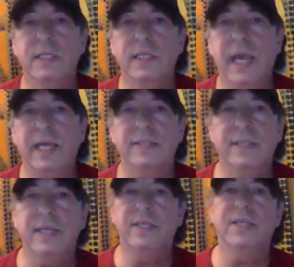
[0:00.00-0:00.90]
gas
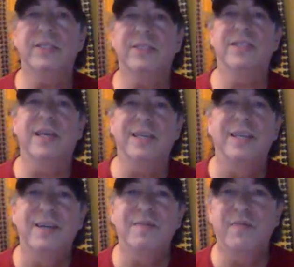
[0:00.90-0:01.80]
stations that
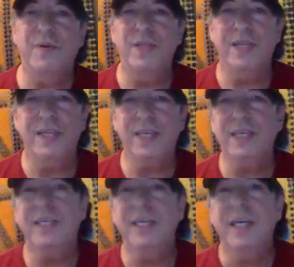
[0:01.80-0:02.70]
for the
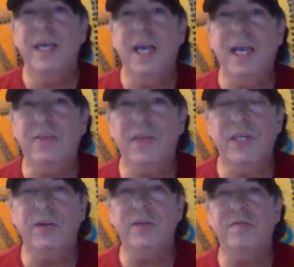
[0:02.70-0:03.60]
elite, and they
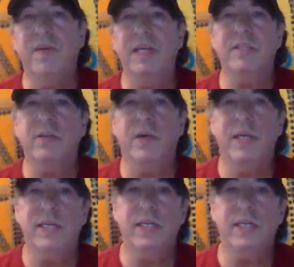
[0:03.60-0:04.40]
don't invest a great